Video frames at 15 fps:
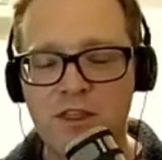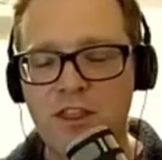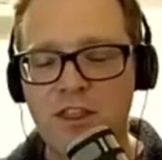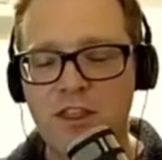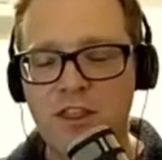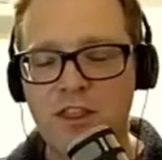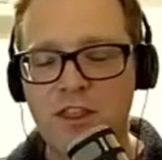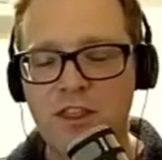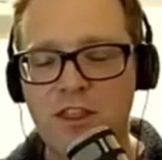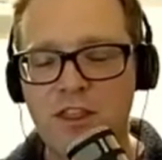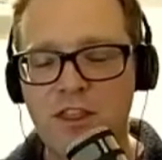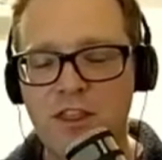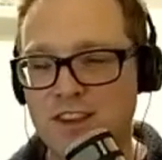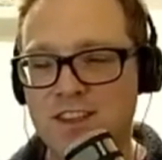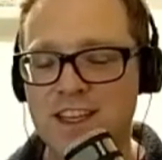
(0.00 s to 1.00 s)
wow. that
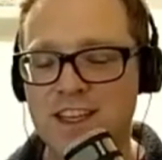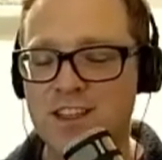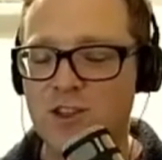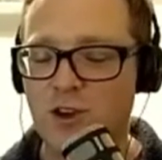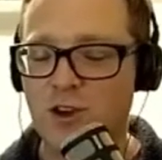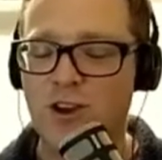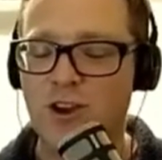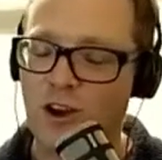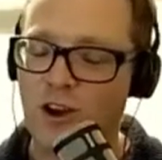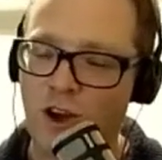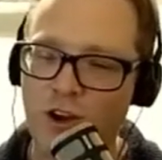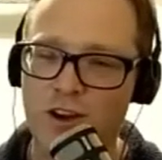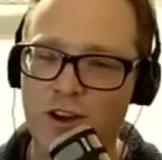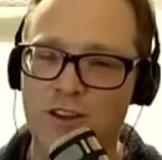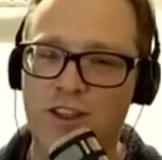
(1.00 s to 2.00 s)
actually took
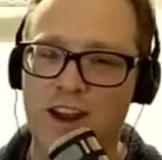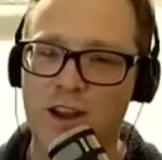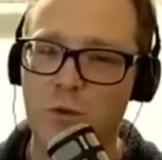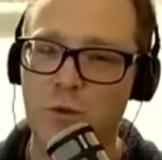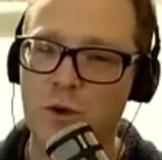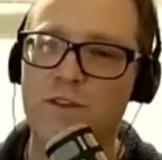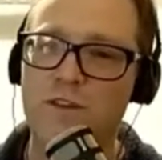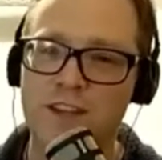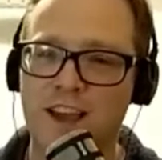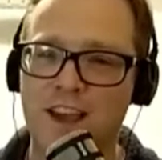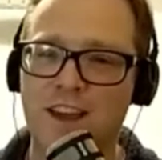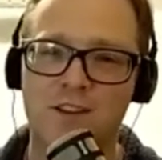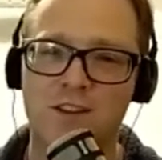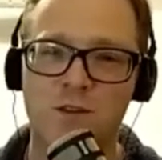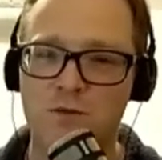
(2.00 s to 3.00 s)
longer than it would have
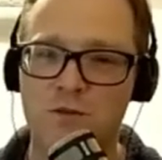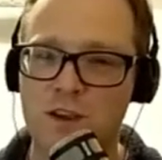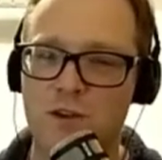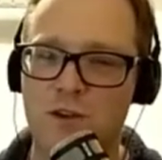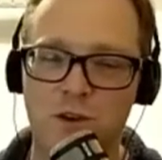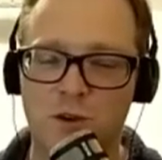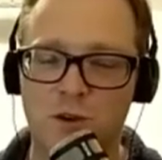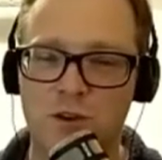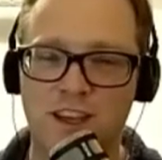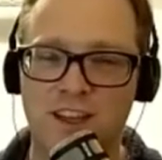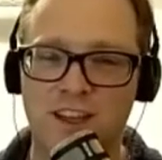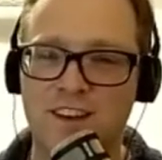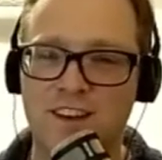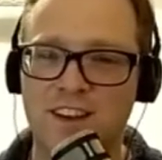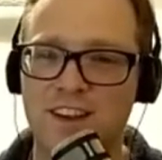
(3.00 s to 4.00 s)
taken to re-record it.
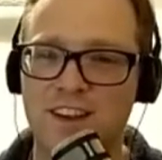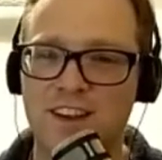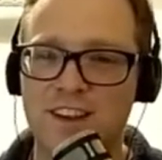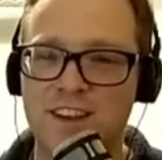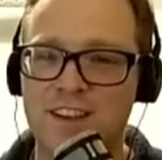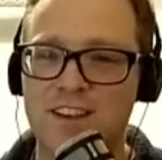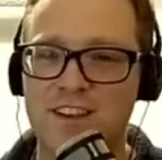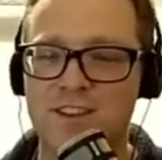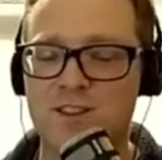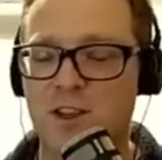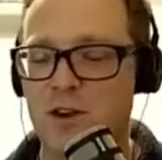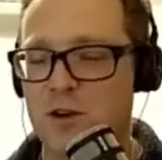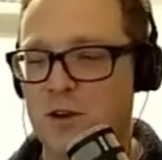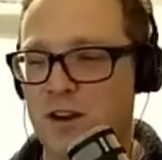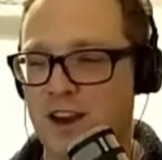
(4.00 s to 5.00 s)
Yeah.
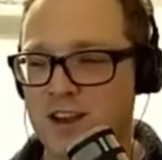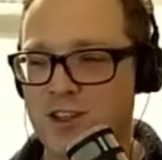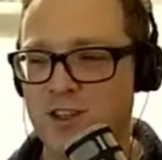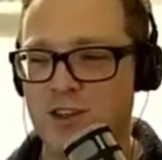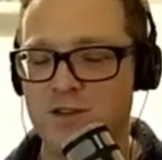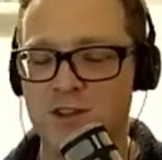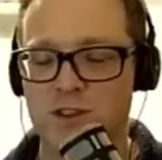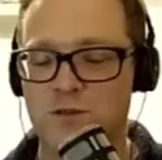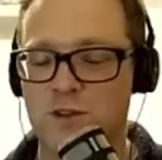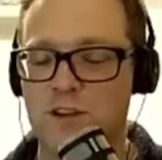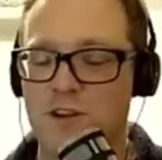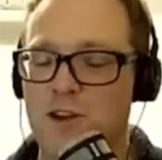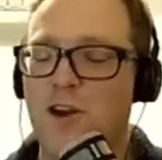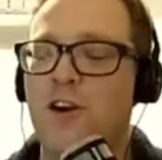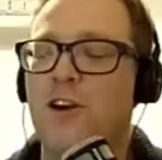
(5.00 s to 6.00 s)
So but I should have just
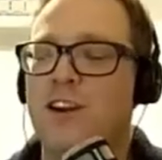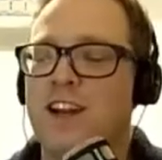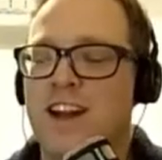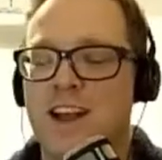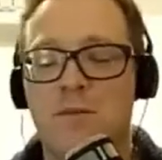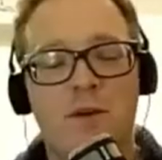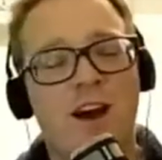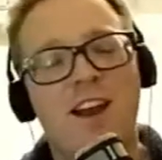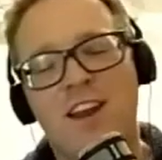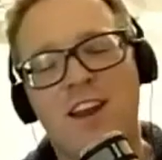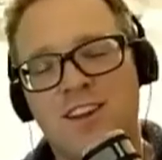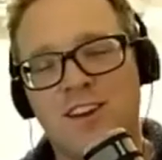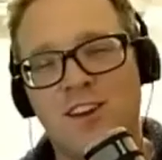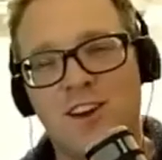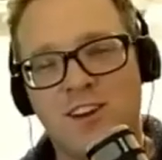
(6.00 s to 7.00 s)
re-recorded it, but it, I
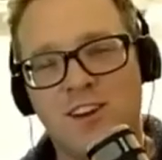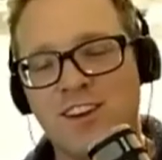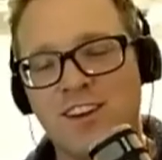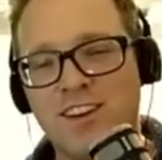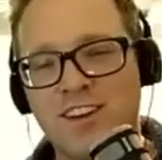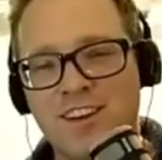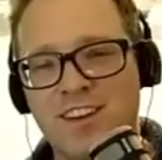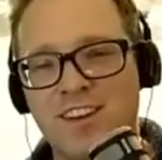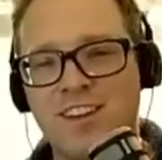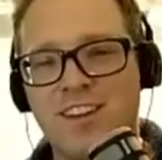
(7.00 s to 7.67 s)
learned a lot. It could